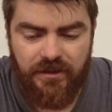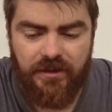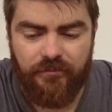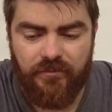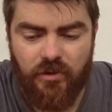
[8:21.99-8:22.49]

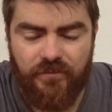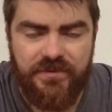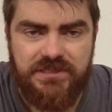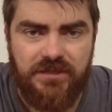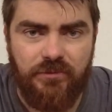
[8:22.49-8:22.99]

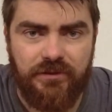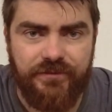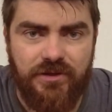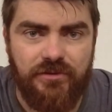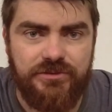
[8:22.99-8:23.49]
Obviously, one
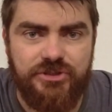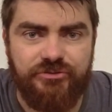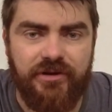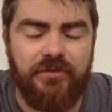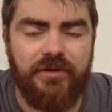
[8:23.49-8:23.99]
of the cons
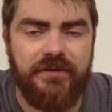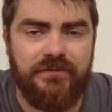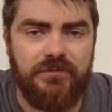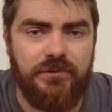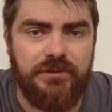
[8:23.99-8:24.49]
straight away
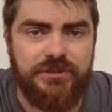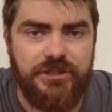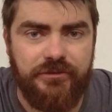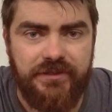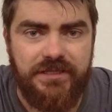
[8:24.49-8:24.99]
for the waterless
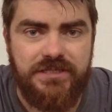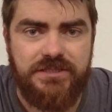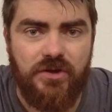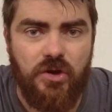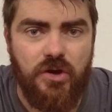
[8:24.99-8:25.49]
coolant
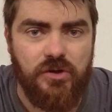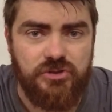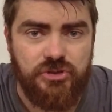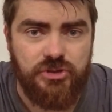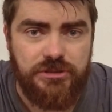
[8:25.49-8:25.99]
is the
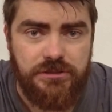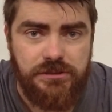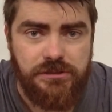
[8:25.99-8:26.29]
cost.